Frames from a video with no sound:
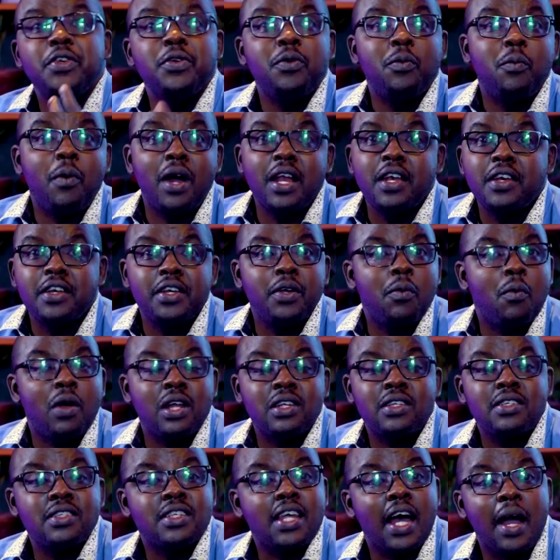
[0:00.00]
wondering what
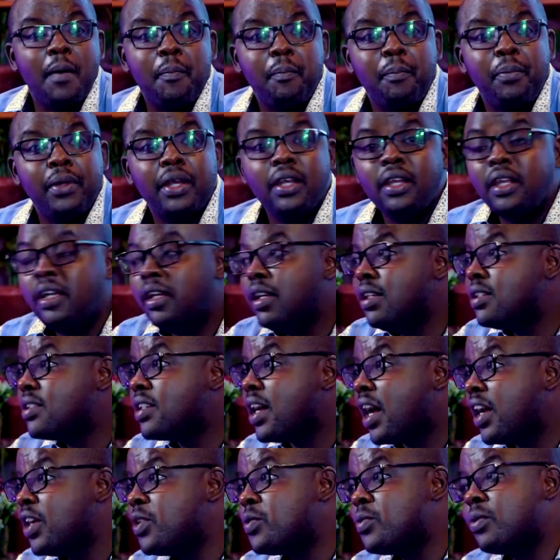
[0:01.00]
is happening,
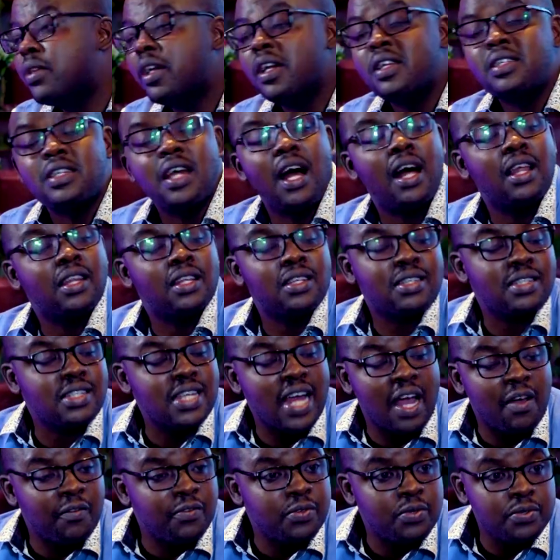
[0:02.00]
trying to get other
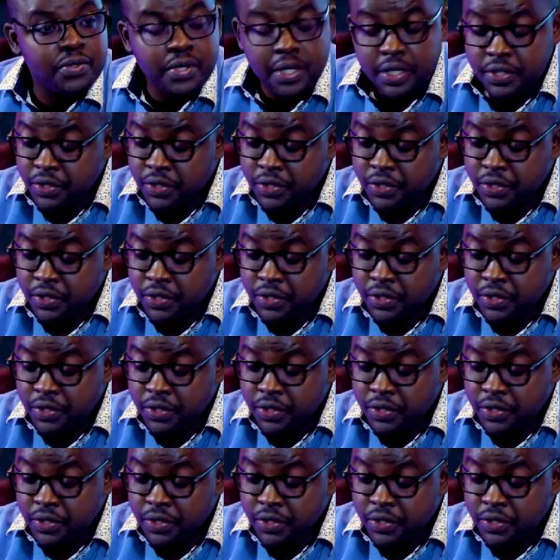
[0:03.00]
stuff to drink.